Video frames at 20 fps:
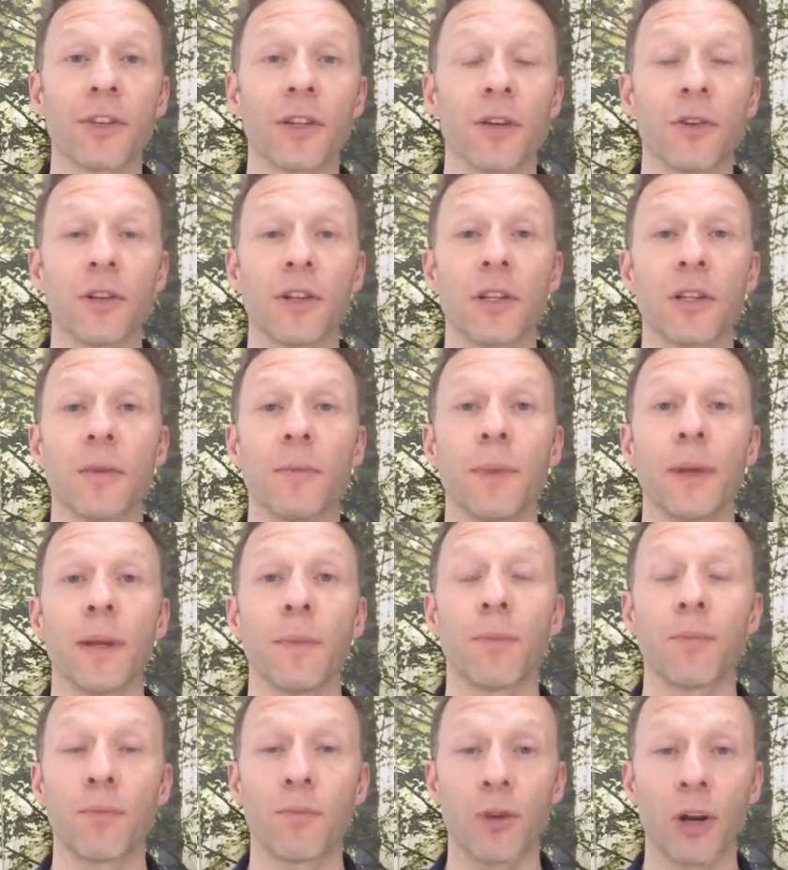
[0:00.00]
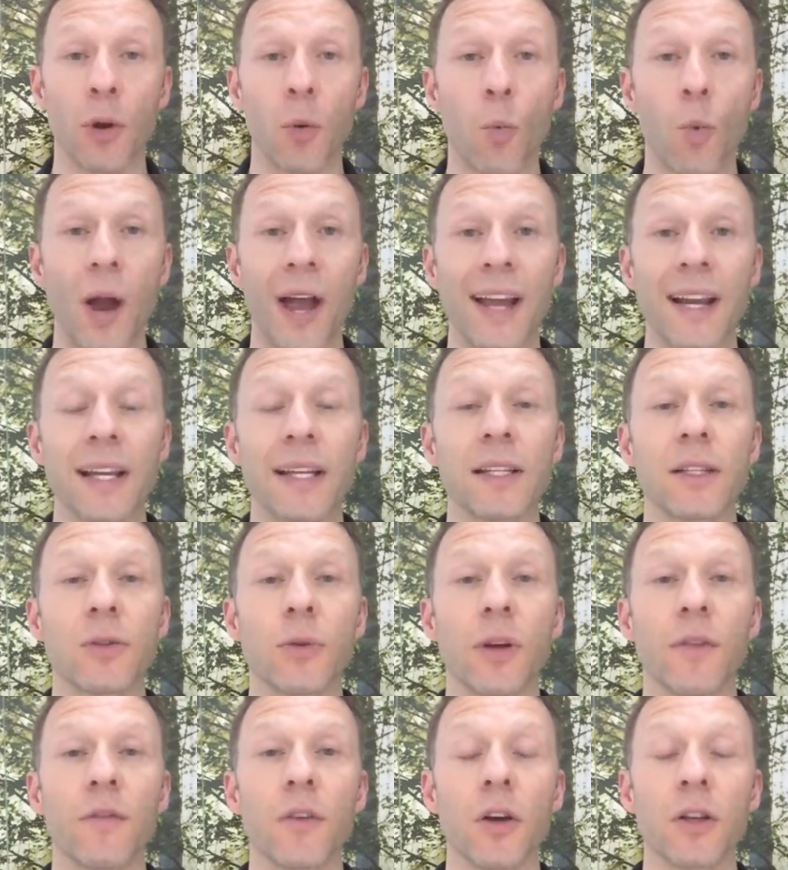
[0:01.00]
So just to bring awareness
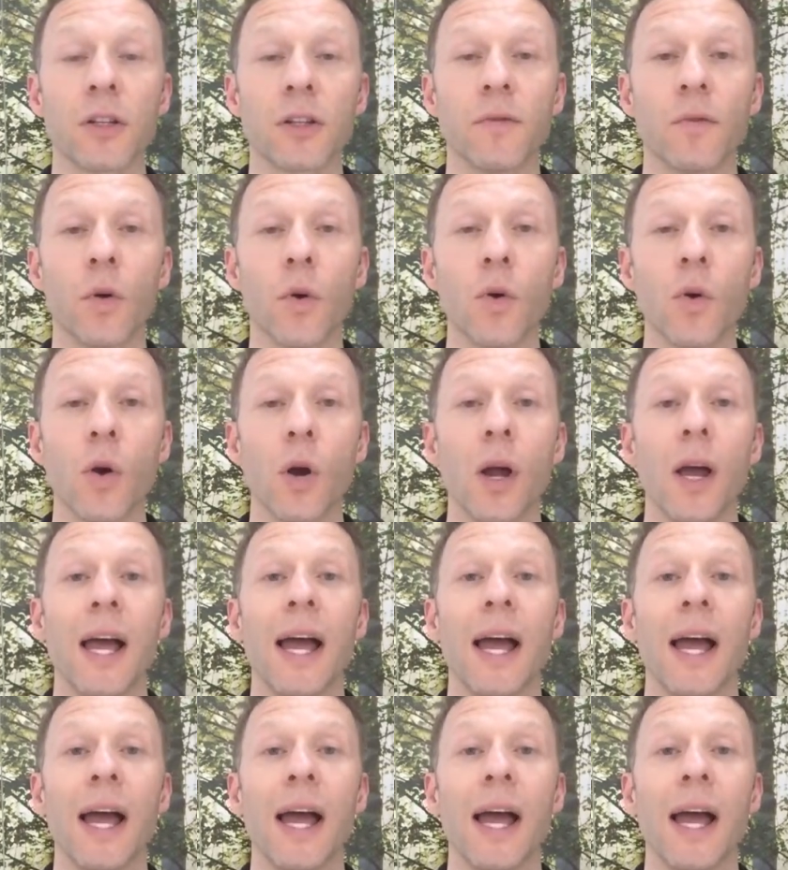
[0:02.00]
to it, first of all,